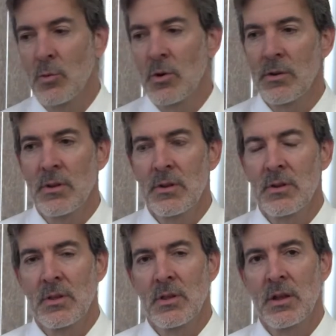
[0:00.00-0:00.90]
What are the
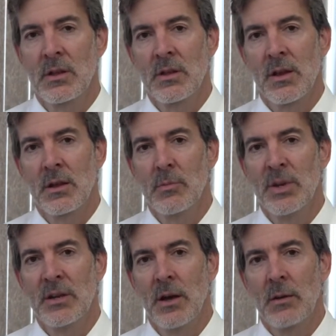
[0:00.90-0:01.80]
things that can
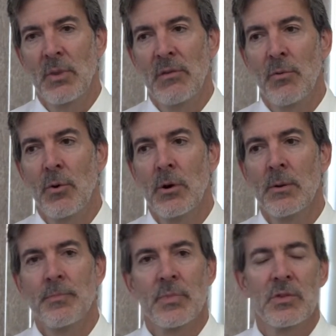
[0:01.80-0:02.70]
be done
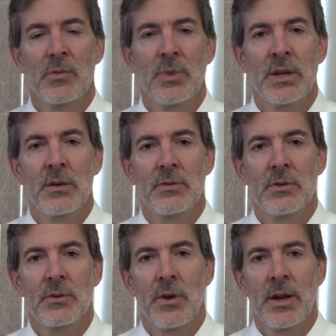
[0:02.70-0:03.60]
before somebody goes
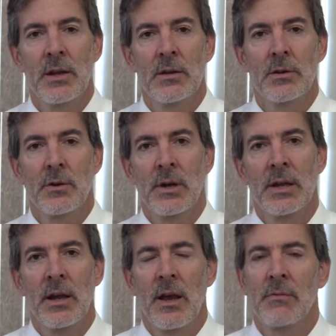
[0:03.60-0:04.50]
to training, during,
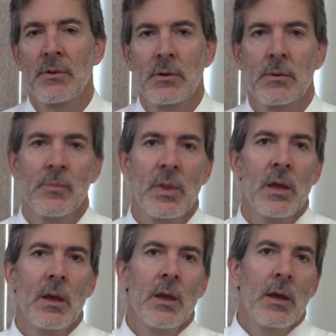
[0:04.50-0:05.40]
and after?
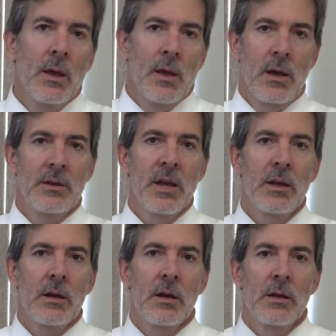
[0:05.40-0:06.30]
I'll
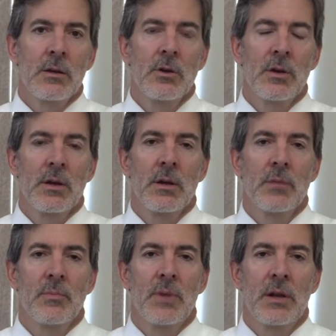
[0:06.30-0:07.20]
take a look
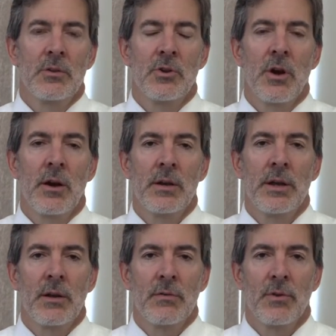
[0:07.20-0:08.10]
at a chart
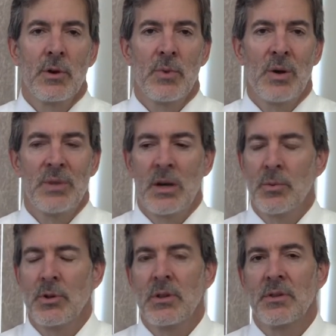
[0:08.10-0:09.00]
here for a moment. I'll
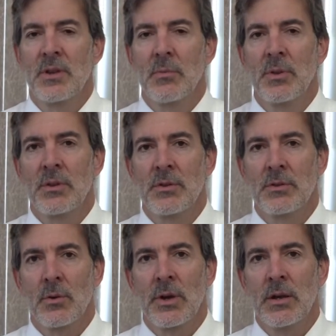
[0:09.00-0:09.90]
put this up on the
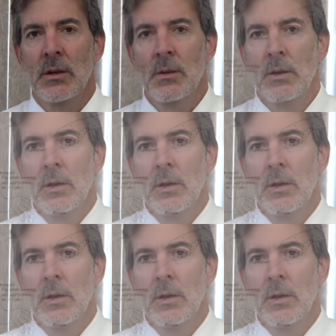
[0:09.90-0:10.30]
screen.